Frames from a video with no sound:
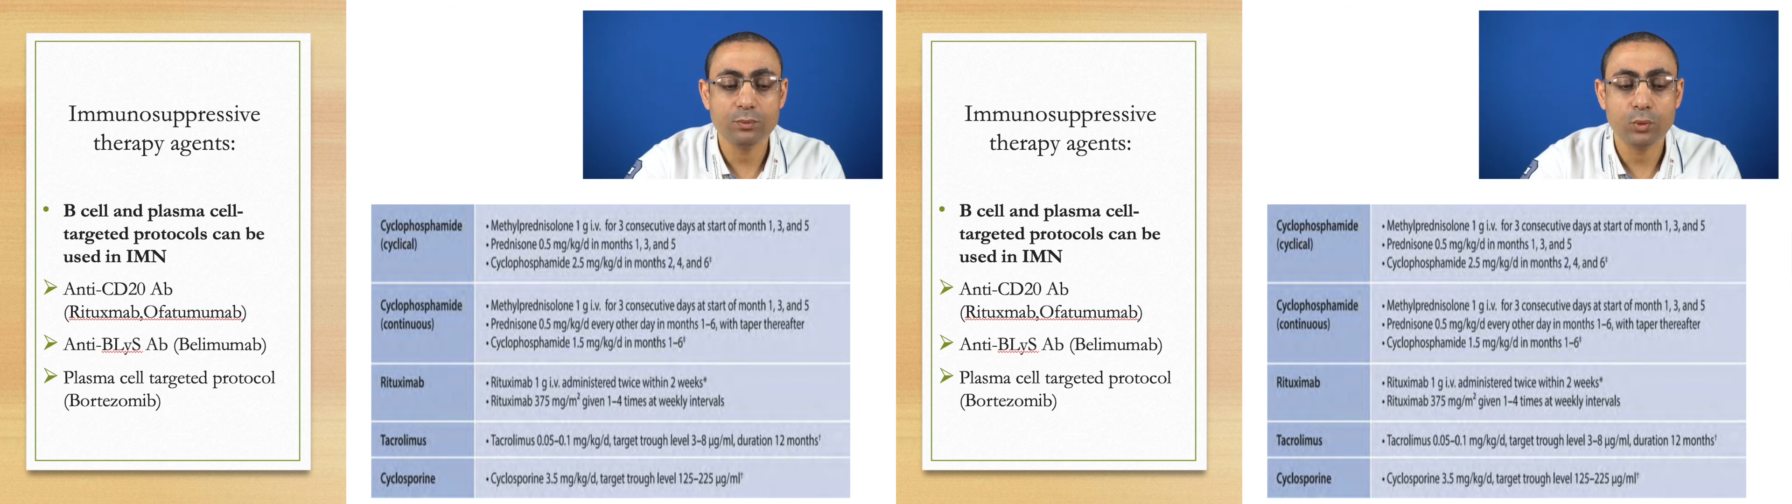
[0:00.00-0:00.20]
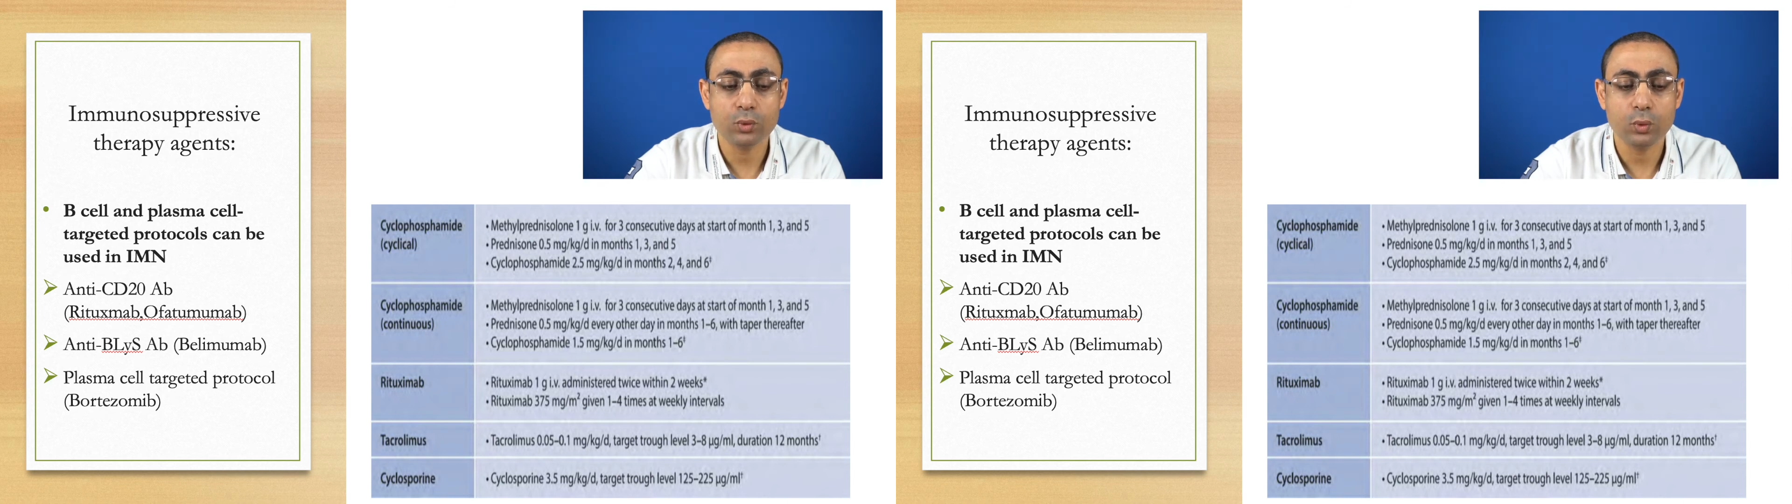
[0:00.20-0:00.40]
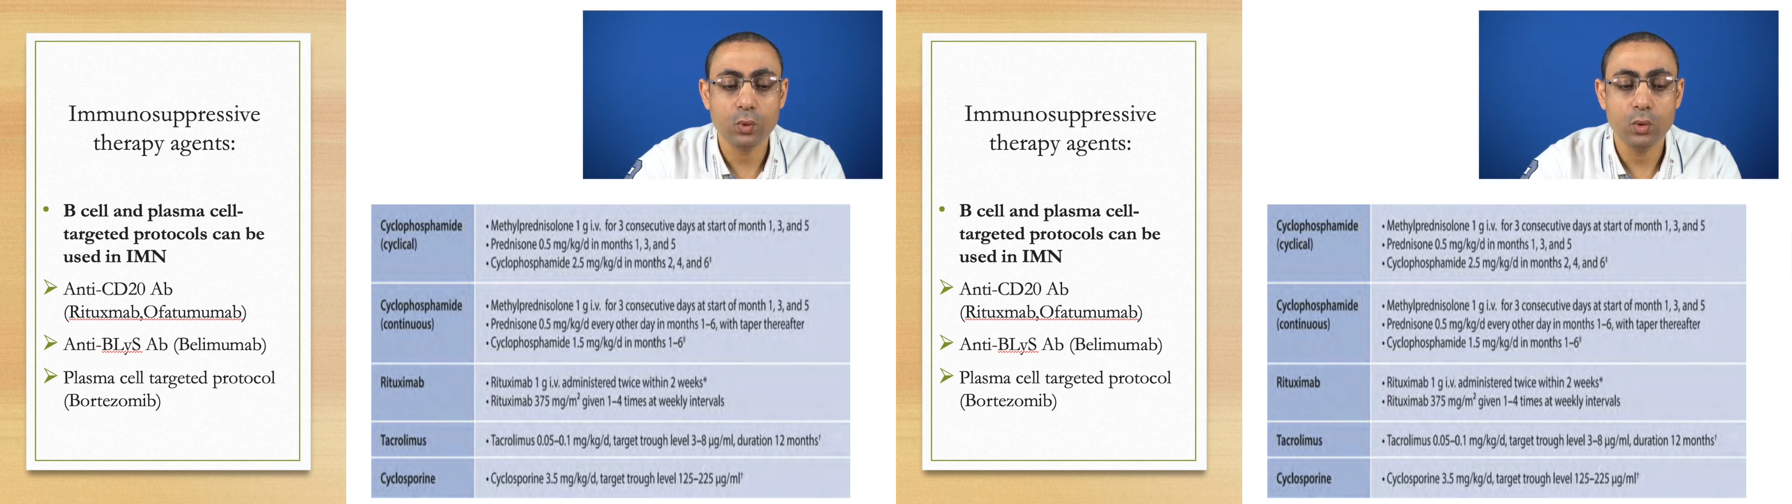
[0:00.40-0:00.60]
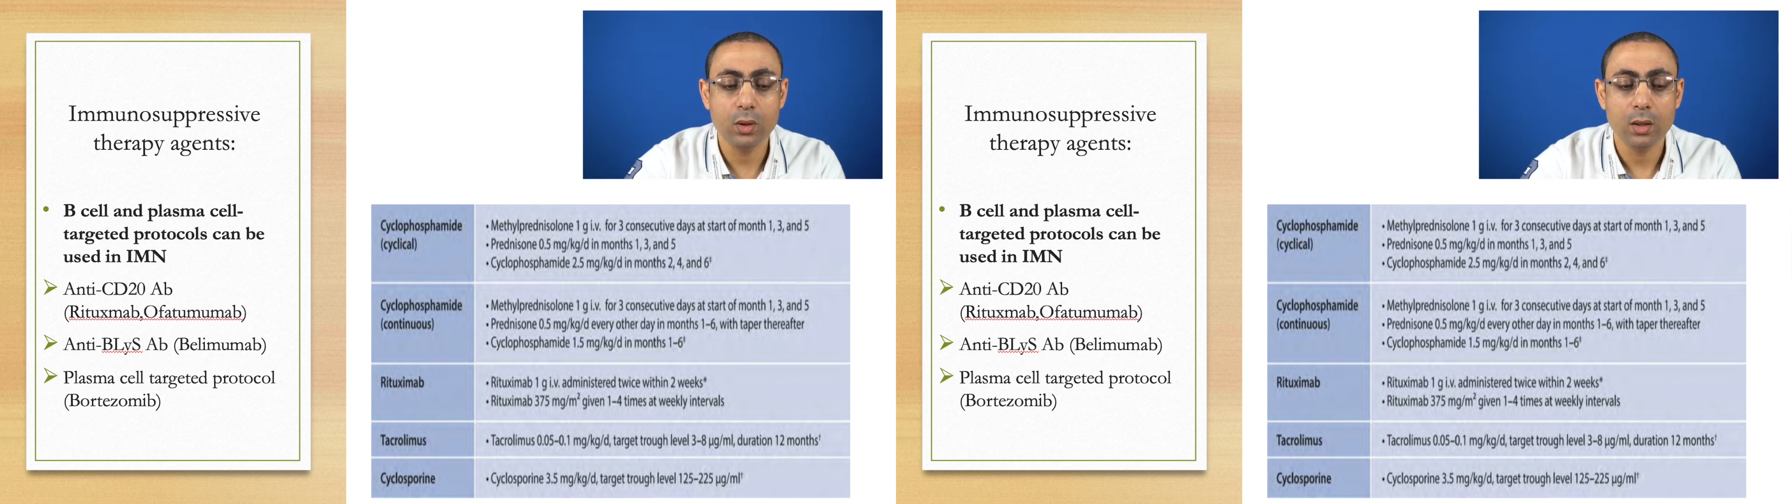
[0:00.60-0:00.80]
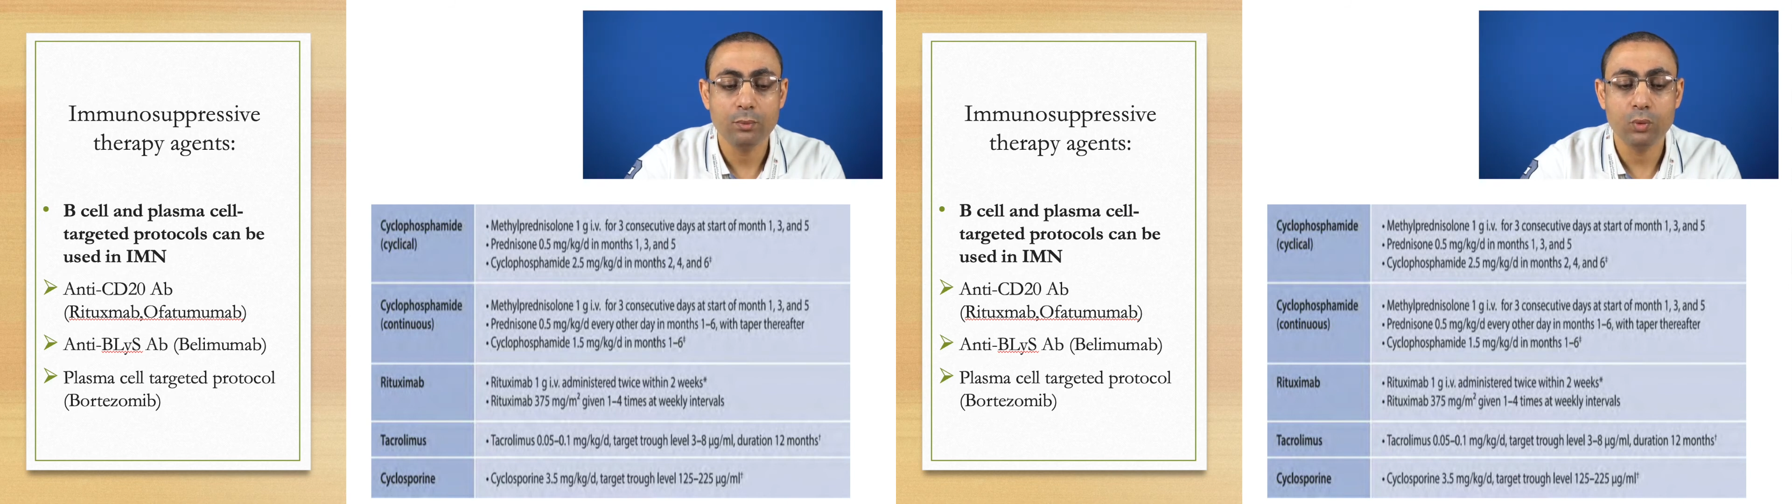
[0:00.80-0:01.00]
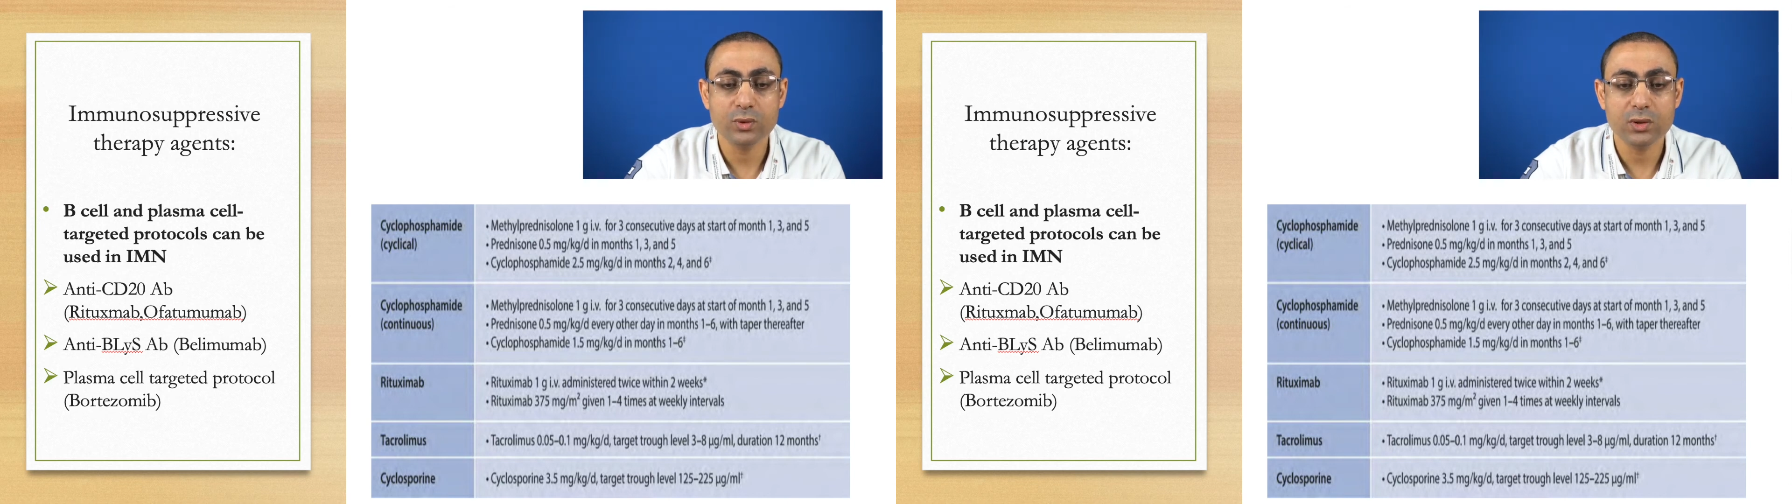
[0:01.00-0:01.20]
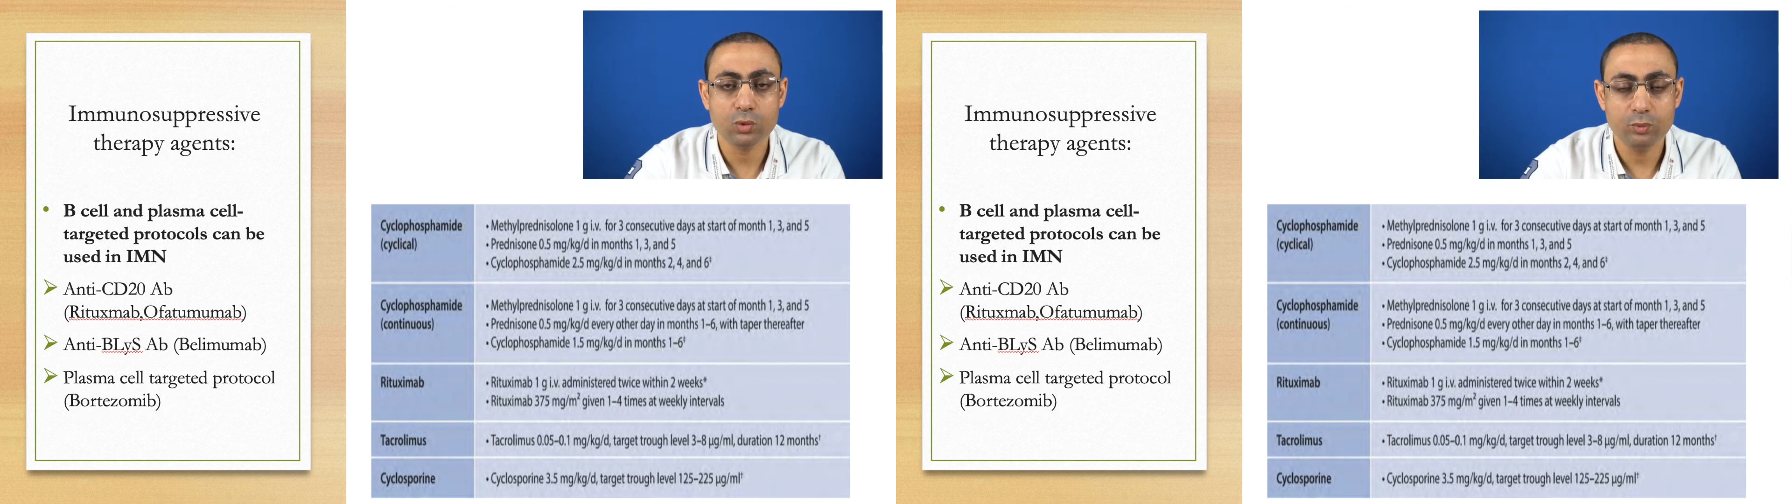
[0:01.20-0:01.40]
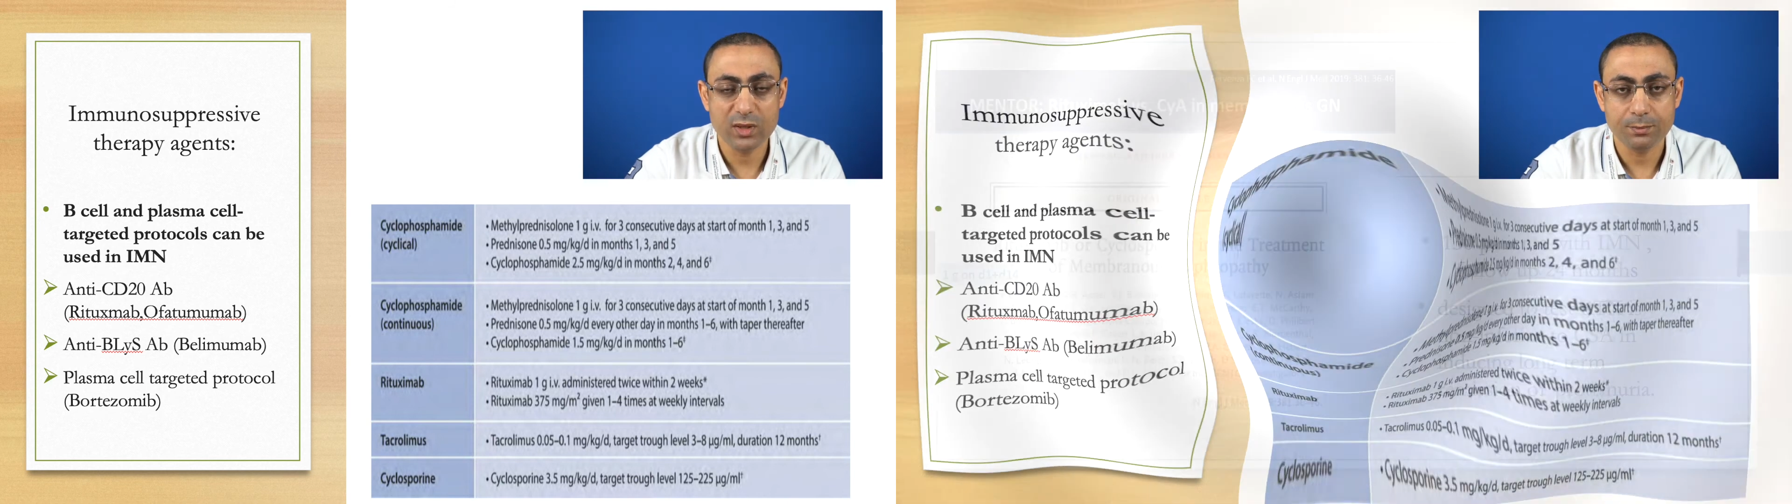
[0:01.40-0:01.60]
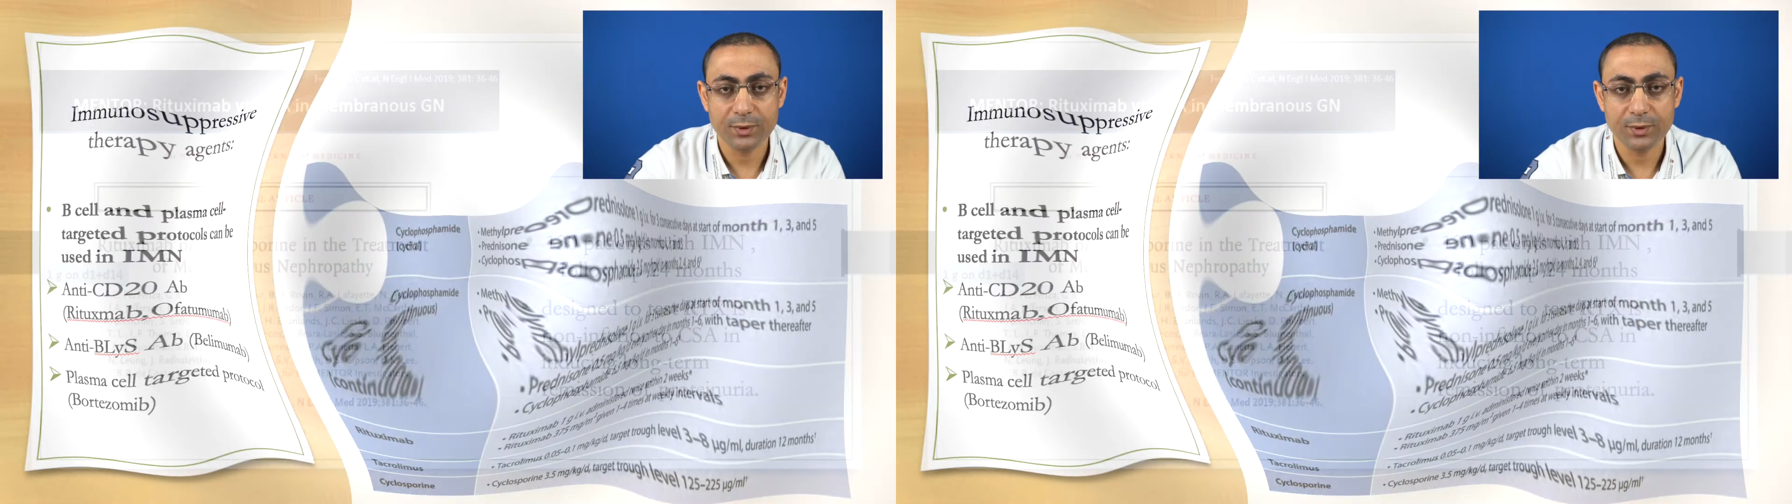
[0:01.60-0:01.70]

protocol bortezomib.